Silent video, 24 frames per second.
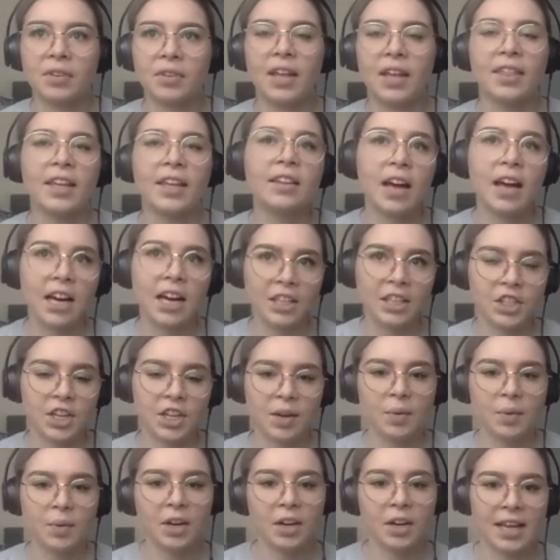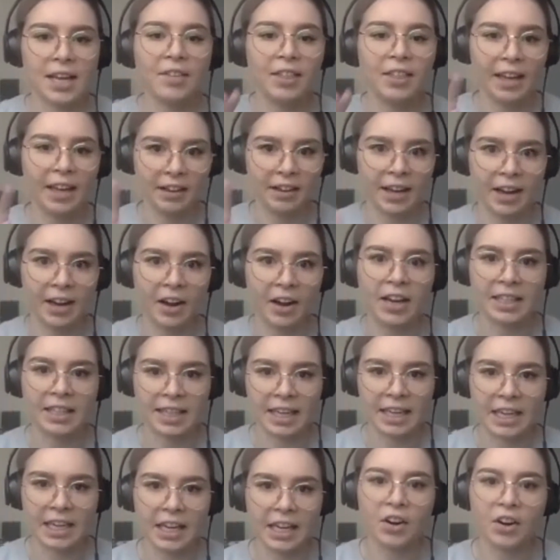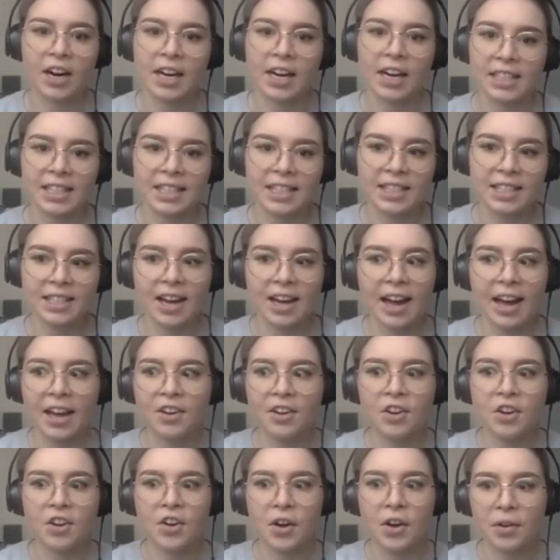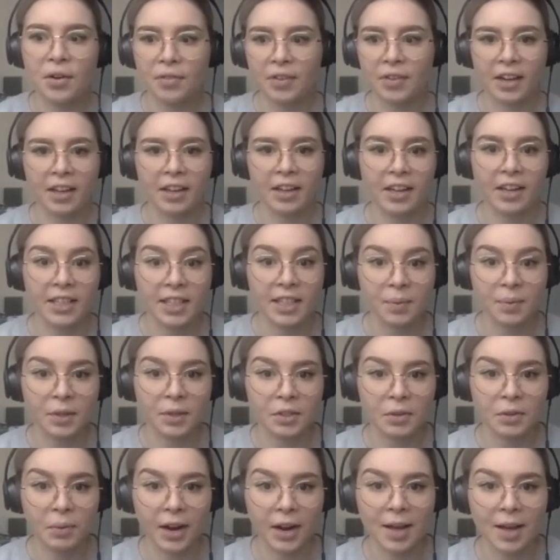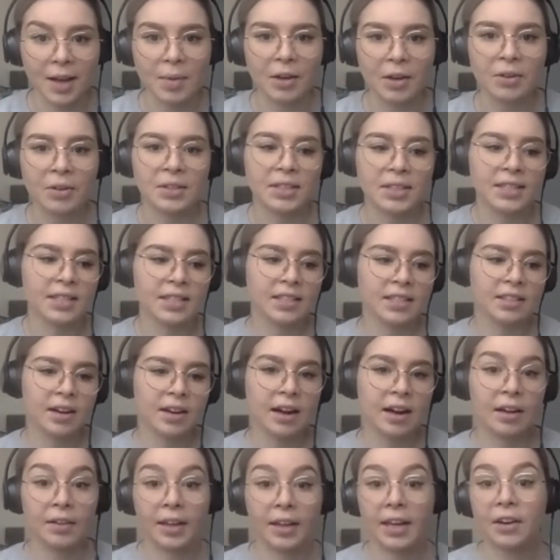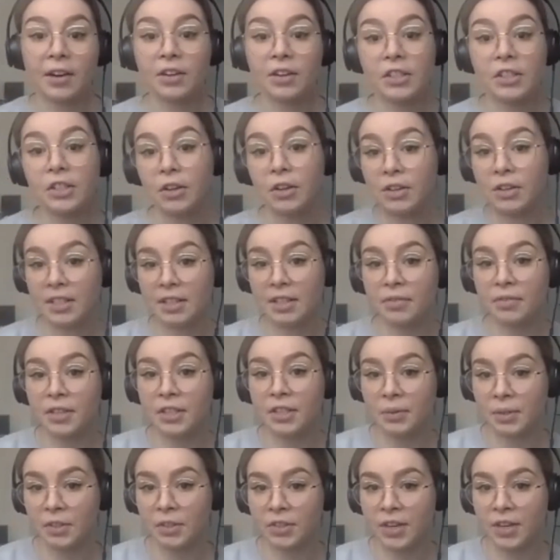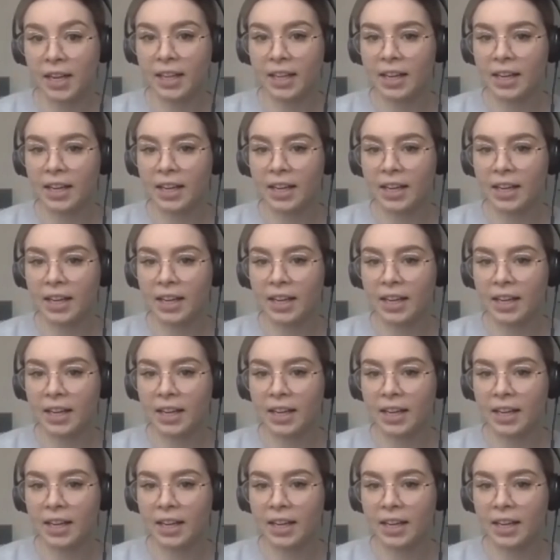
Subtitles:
I think last year when I was having that like identity crisis, I had no fucking idea what to wear, because the style here is so different to Australia.